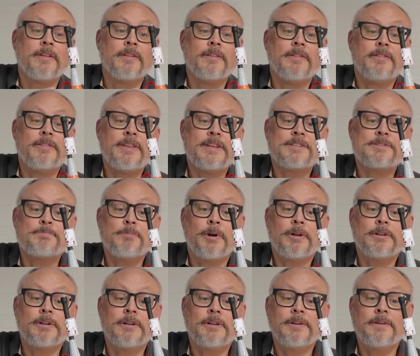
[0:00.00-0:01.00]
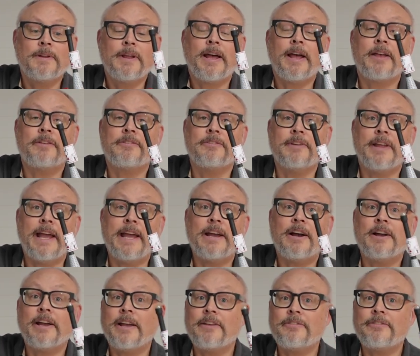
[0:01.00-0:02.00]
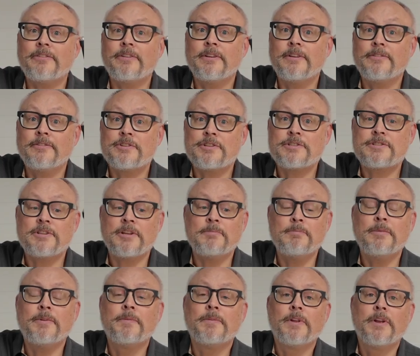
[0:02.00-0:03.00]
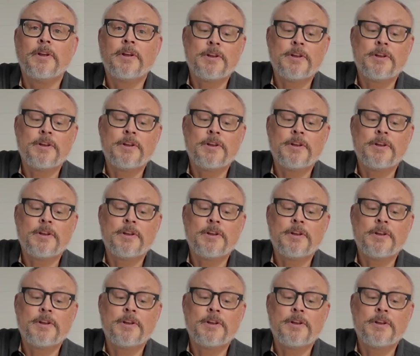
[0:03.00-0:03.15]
this model has an AIS system,